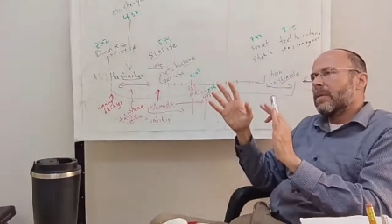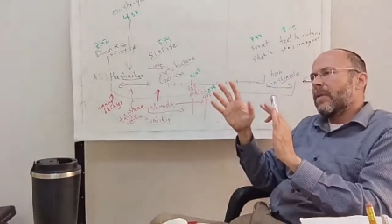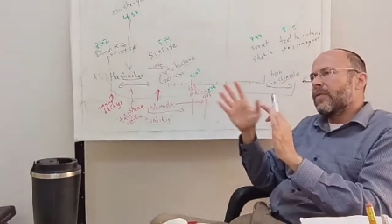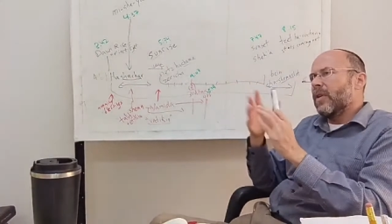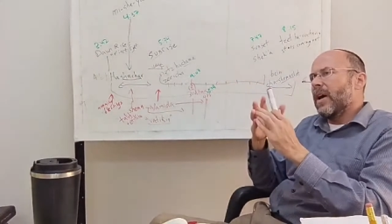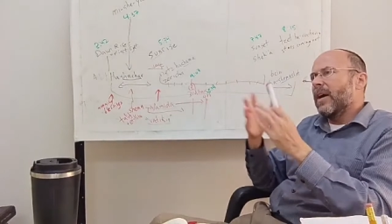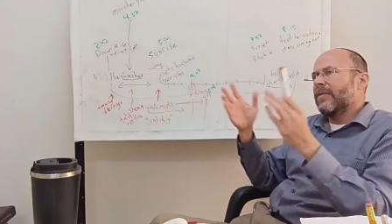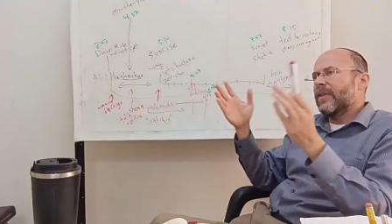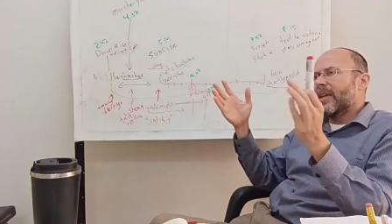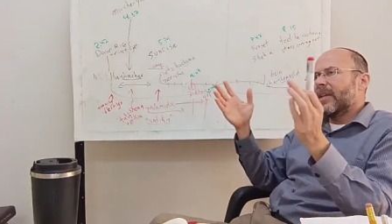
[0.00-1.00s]
if you
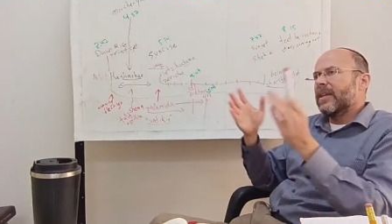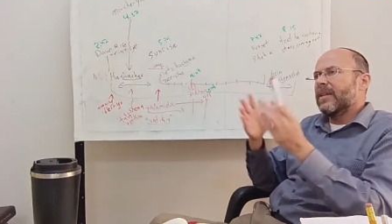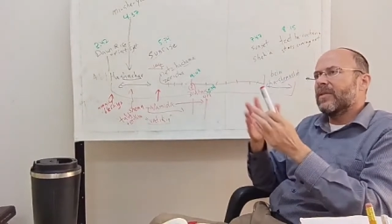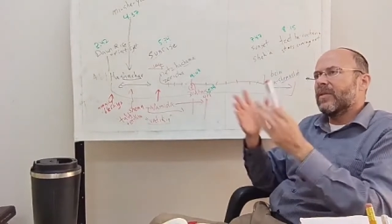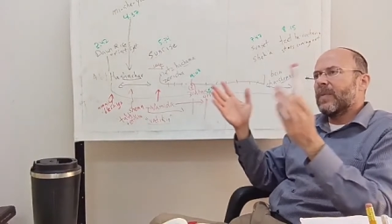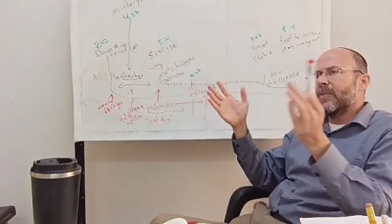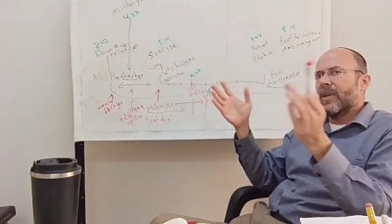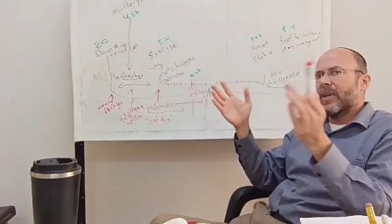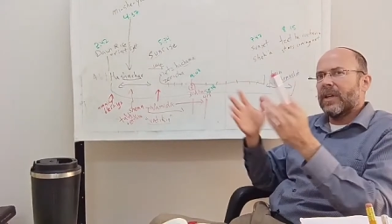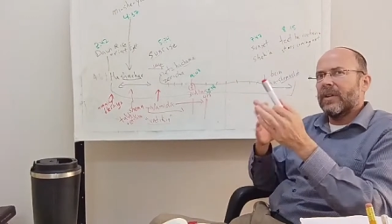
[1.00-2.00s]
have any
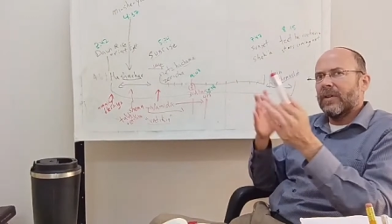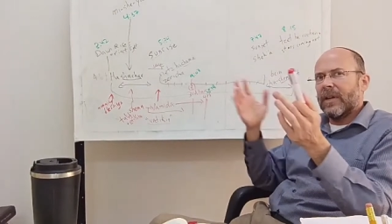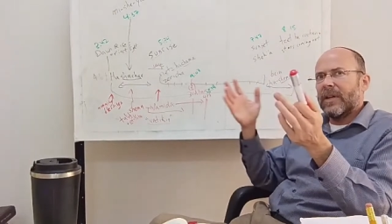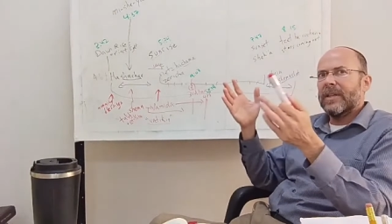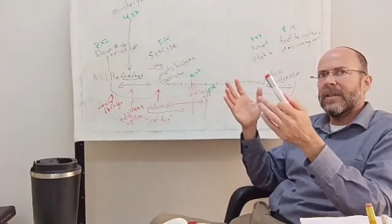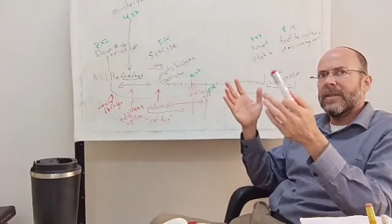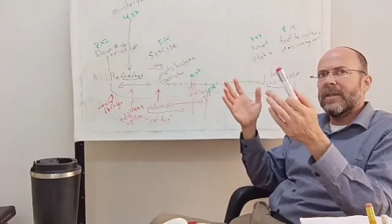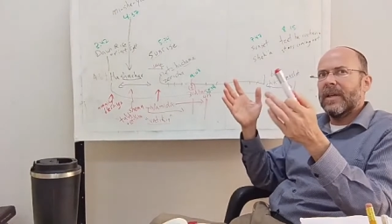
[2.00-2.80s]
interruption or any,